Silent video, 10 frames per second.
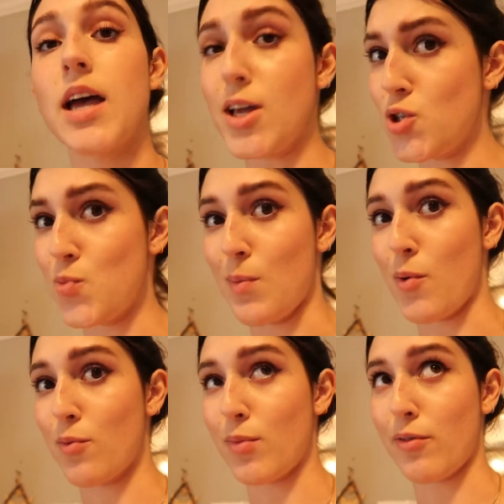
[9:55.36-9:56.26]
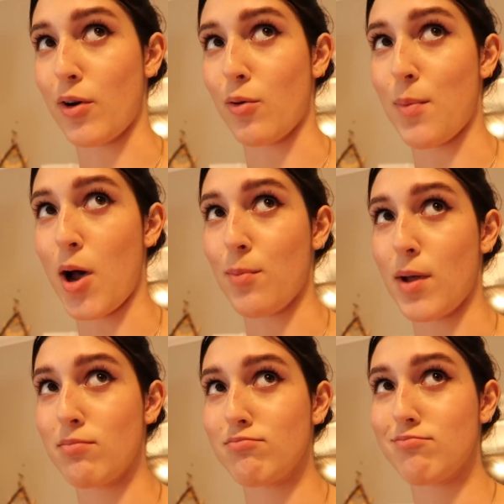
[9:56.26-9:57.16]
Anxious People by Frederick
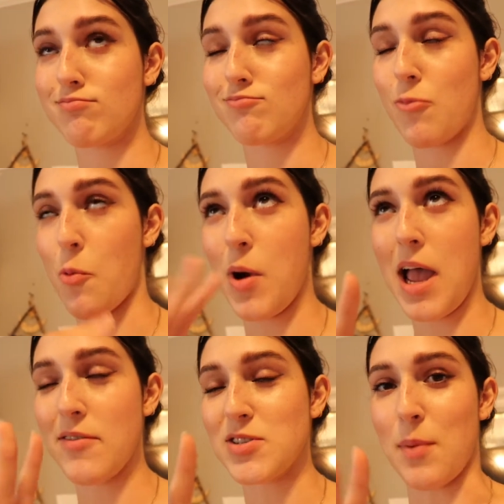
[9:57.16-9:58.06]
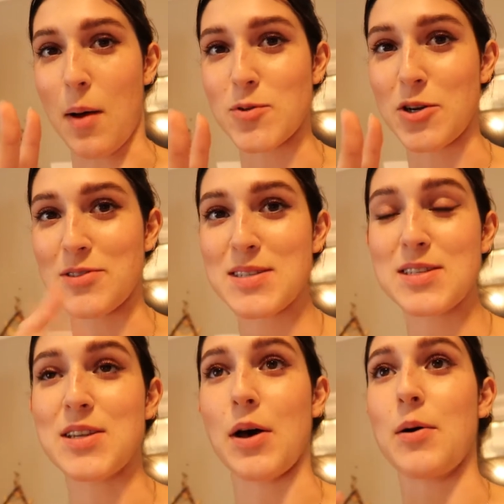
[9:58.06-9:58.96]
Bachman. We have some options.
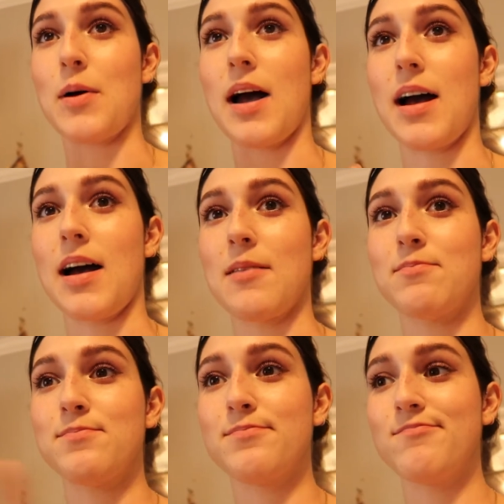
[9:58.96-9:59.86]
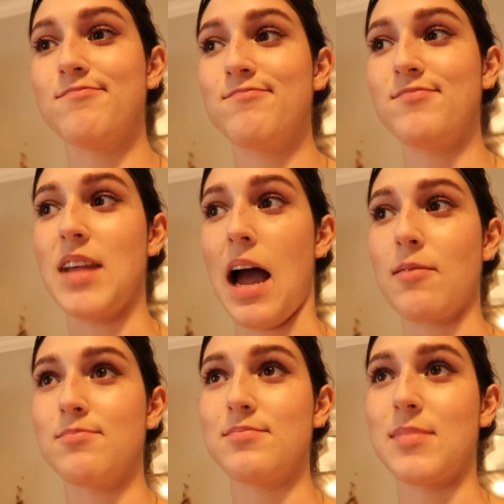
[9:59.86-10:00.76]
So yeah,
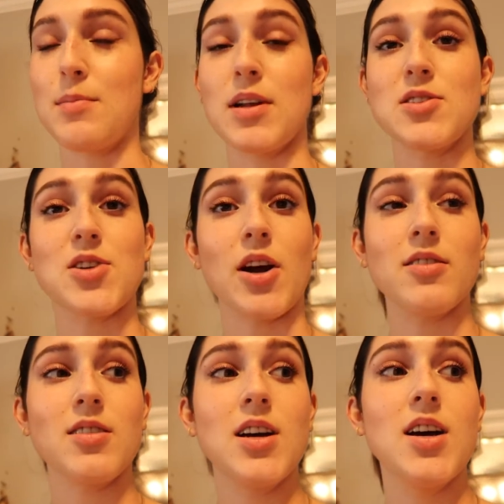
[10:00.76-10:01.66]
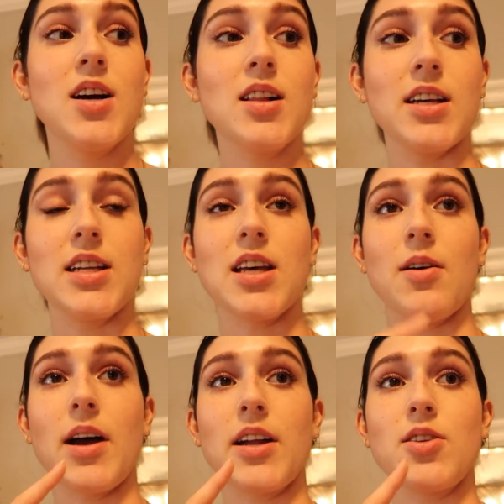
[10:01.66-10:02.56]
I'm gonna start cleaning though.
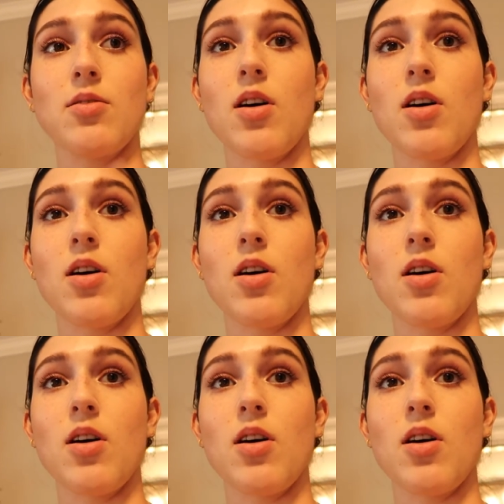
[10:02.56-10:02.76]
I gotta do